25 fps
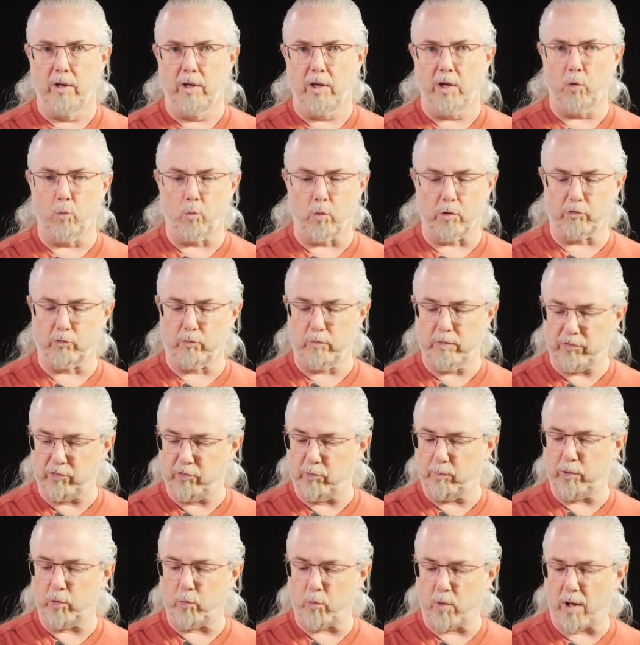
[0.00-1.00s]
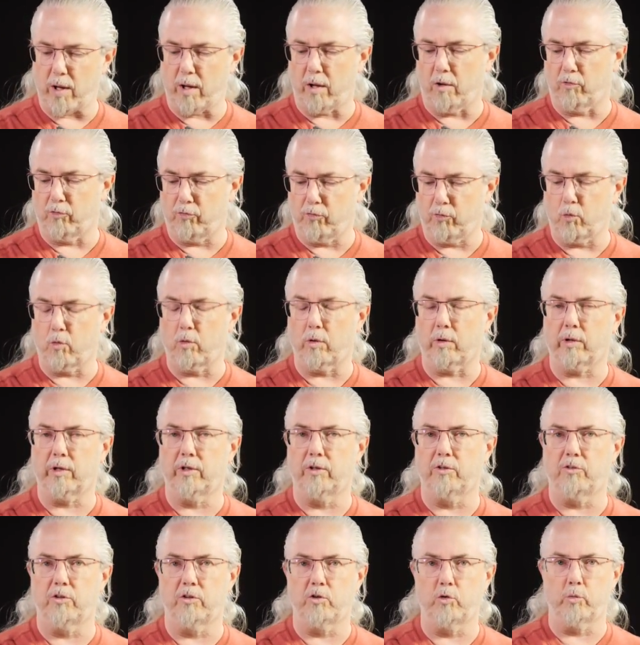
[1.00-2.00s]
It works reasonably well for
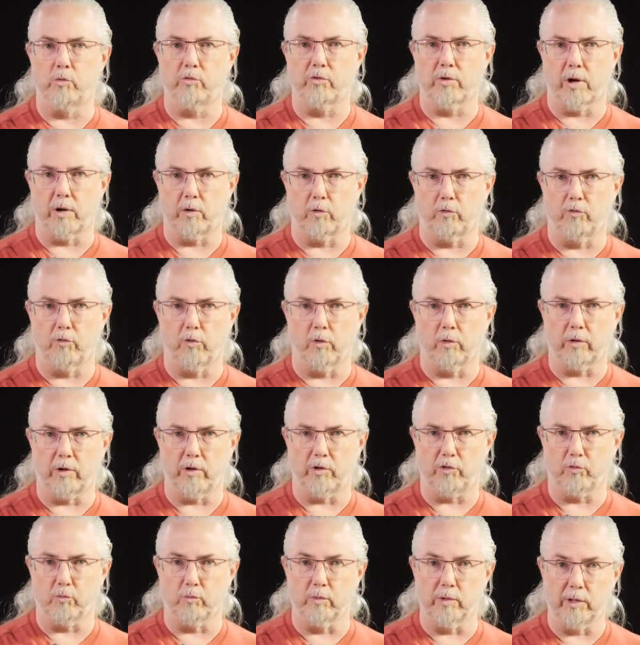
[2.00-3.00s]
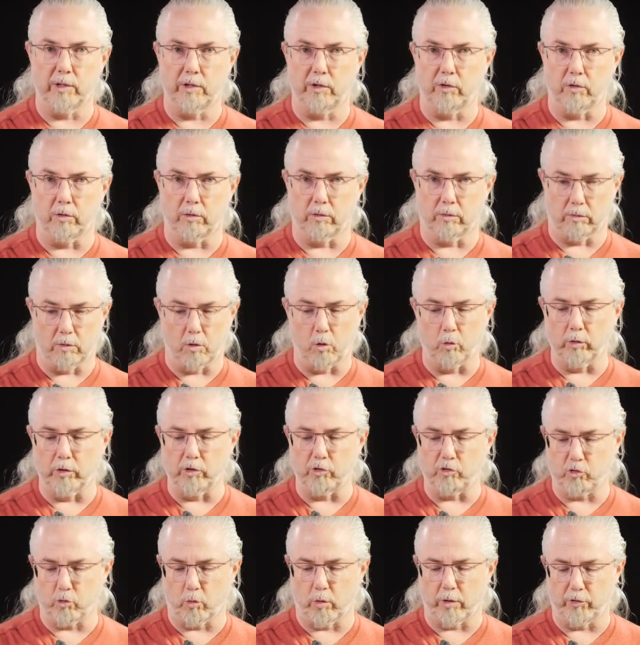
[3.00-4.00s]
continuous autofocus, really your
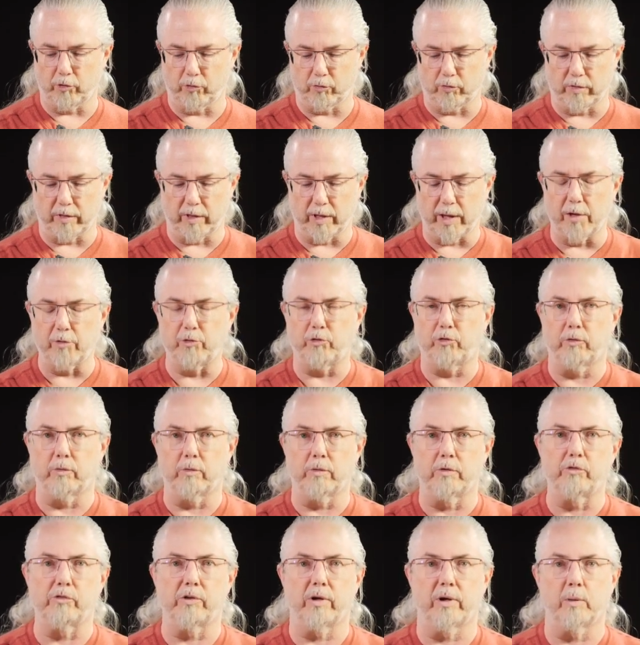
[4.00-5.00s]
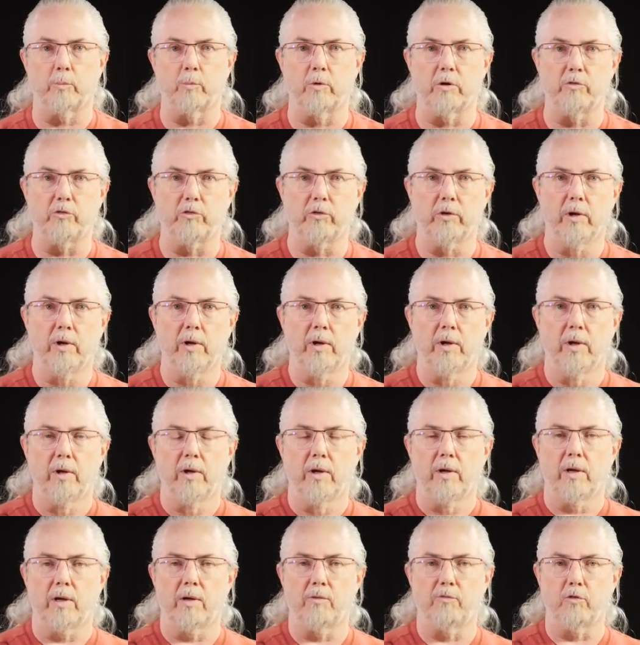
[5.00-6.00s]
only choice for the S-series cameras
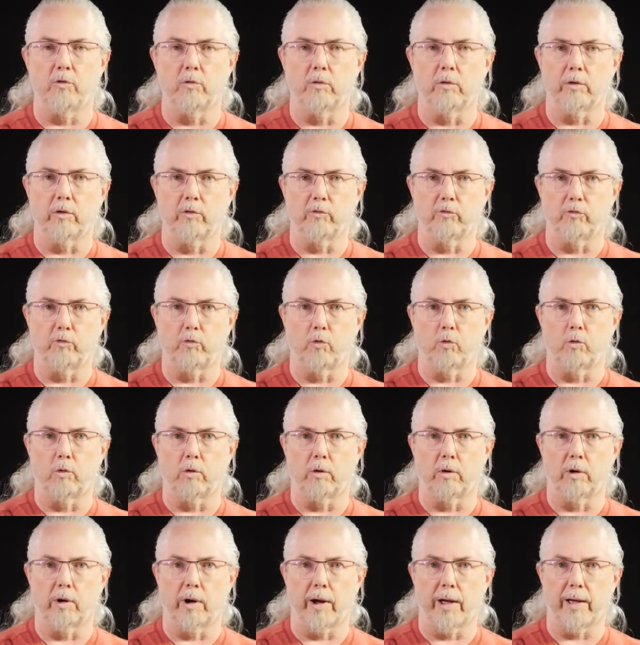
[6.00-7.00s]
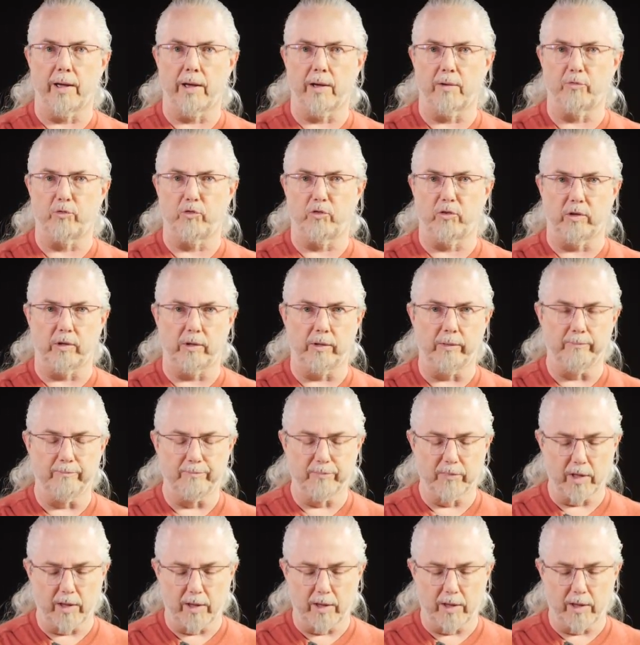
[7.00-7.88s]
if you're looking for AFC.